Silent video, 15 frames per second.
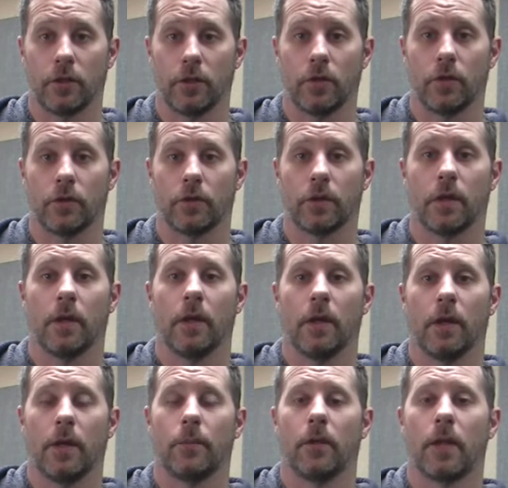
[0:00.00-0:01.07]
use
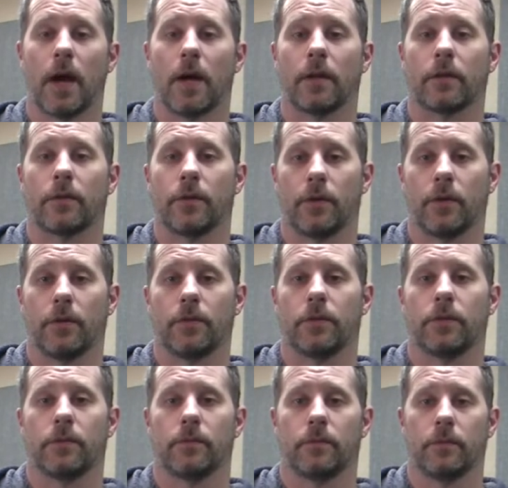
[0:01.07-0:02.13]
a melodic
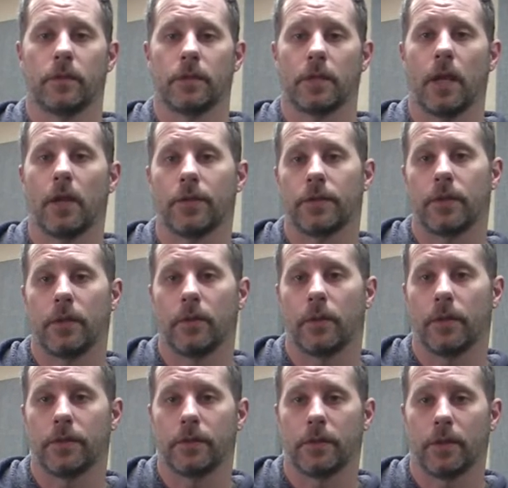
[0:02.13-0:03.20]
thirds scale
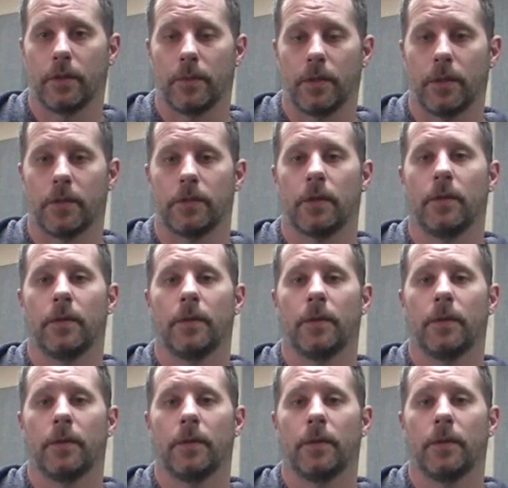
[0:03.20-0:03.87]
sequence in here because,